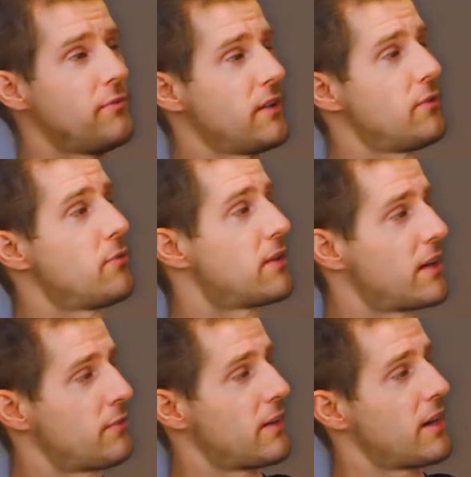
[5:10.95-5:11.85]
years ago,
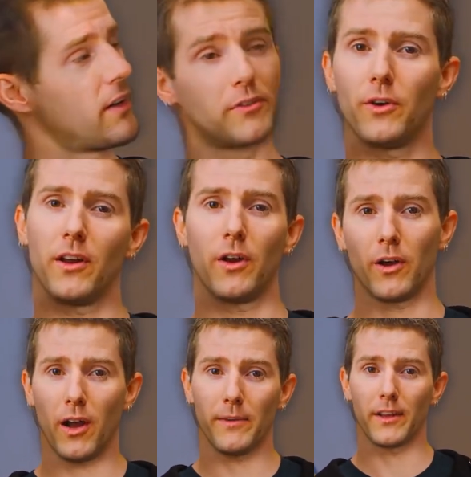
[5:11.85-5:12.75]
and I'm sure
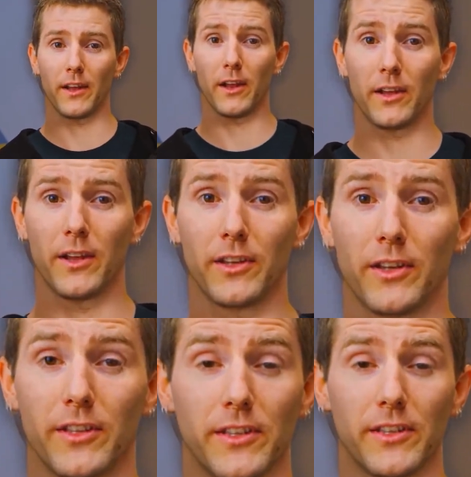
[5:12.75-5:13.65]
they have gotten
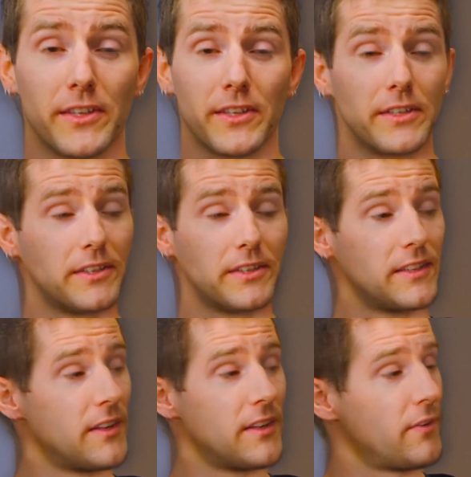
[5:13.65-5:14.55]
better, you
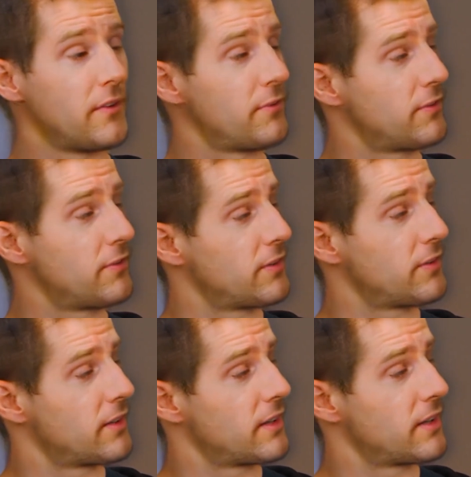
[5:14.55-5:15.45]
know. And he was
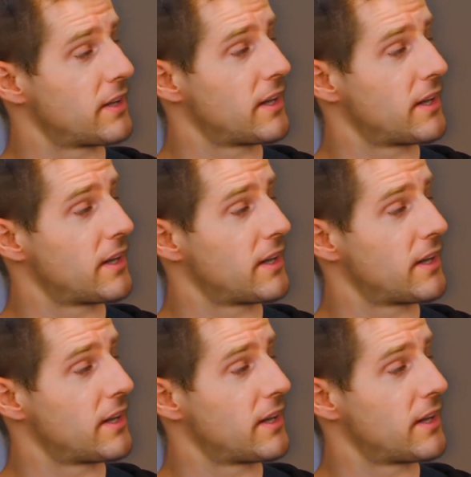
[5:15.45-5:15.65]
using top